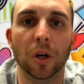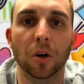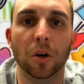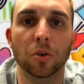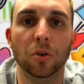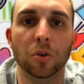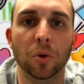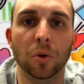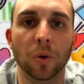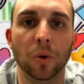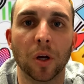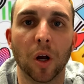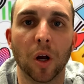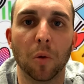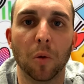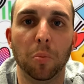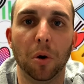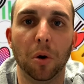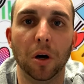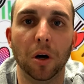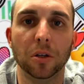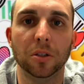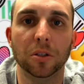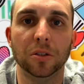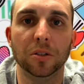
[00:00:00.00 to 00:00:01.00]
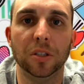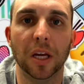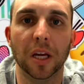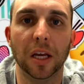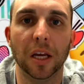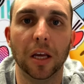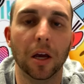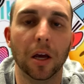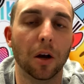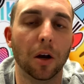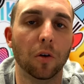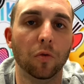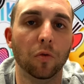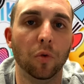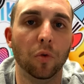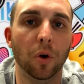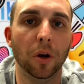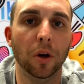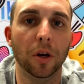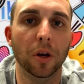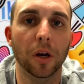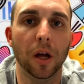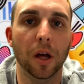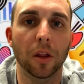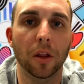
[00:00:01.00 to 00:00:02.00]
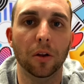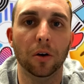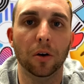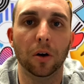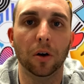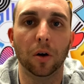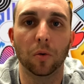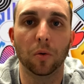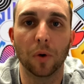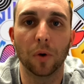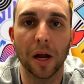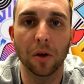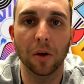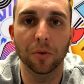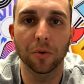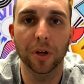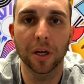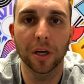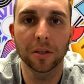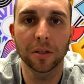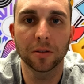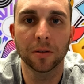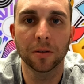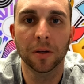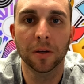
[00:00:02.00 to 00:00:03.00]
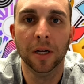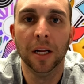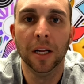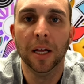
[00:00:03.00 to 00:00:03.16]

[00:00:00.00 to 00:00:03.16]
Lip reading: are doing our part to take care of one another around us.